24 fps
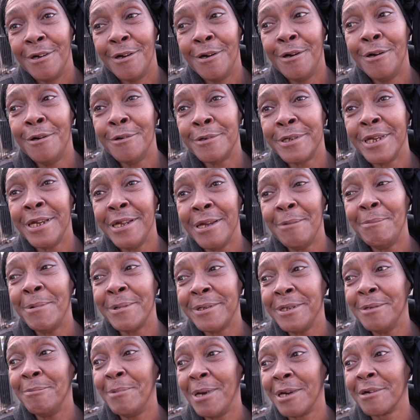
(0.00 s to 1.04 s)
Okay. I'm going
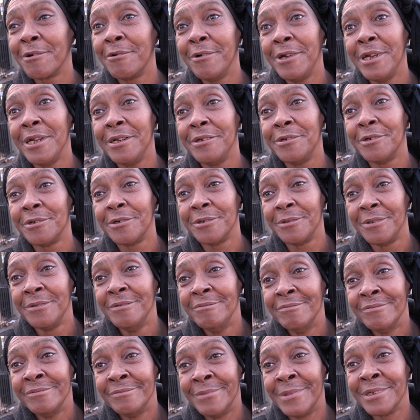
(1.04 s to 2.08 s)
to give my
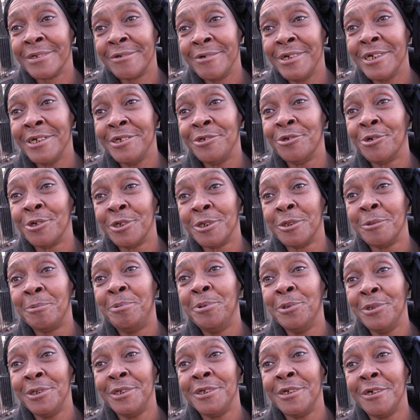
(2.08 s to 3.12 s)
granddaughter to
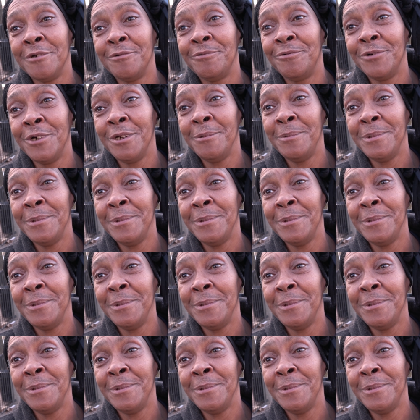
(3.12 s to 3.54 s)
pull it up for